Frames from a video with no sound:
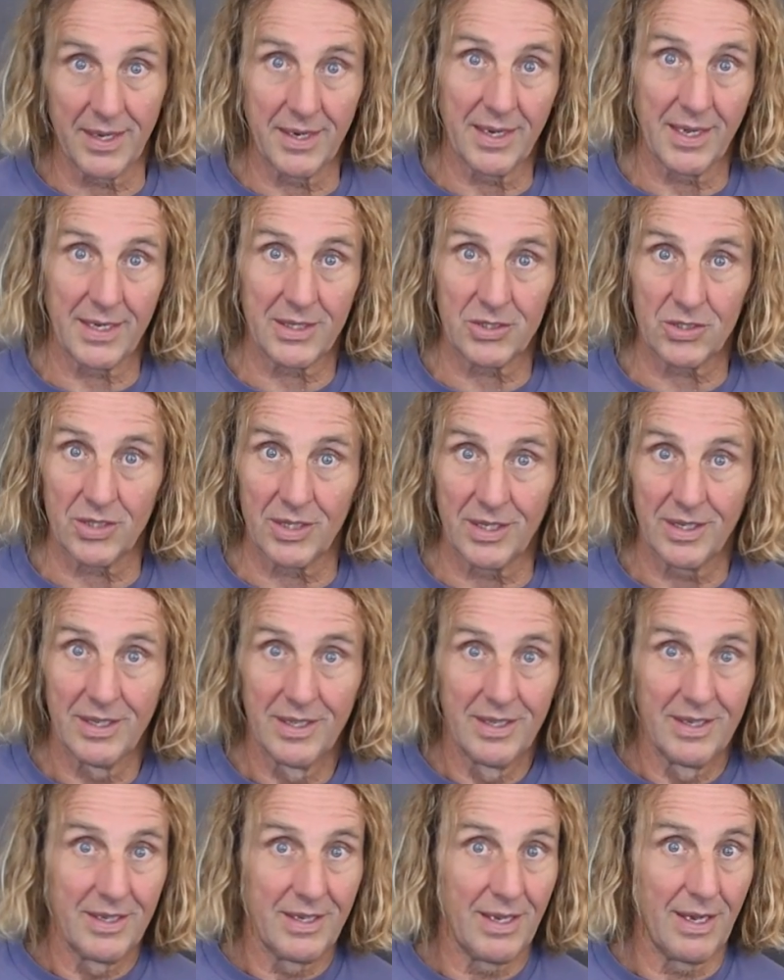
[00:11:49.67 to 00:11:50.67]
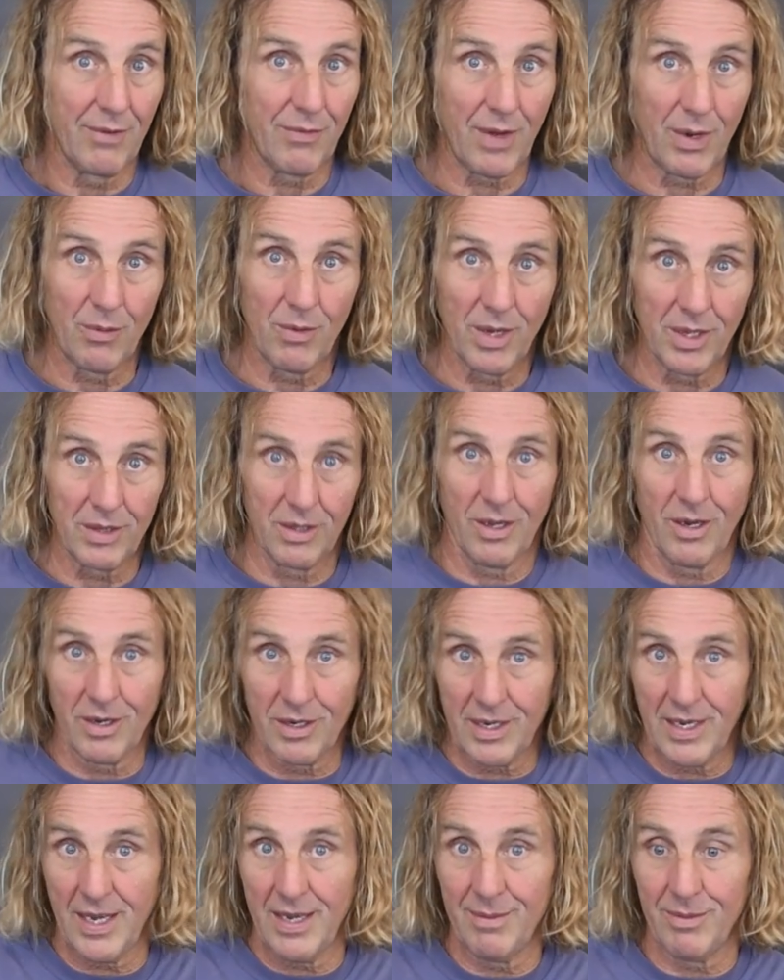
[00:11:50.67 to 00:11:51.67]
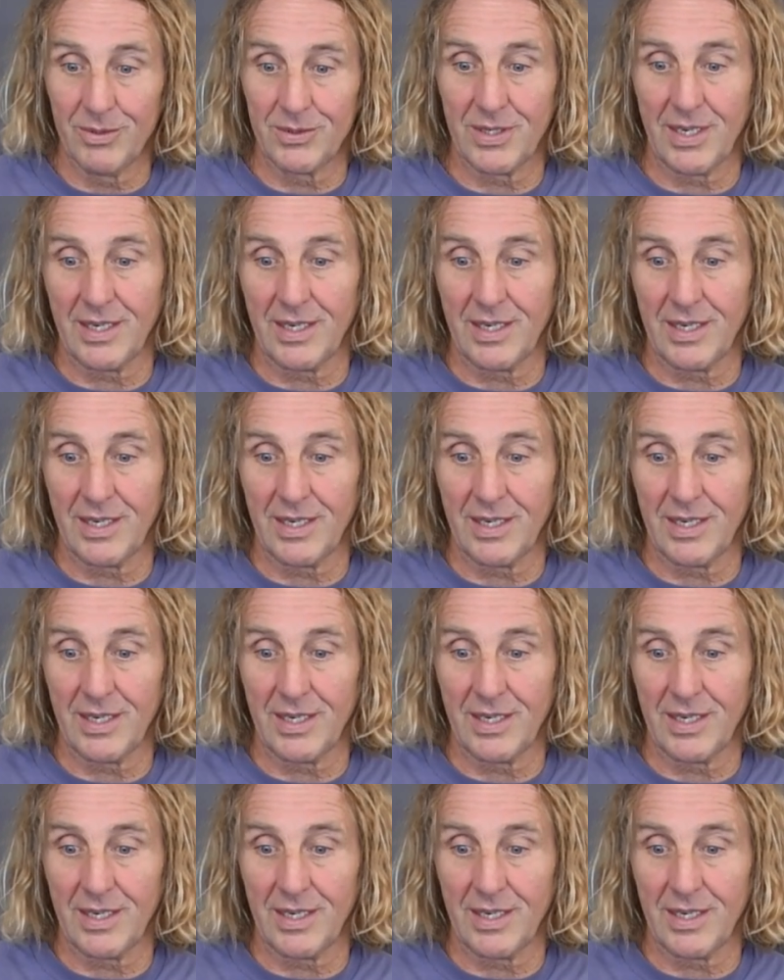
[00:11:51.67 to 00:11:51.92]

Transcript: And actually, if I run long cables,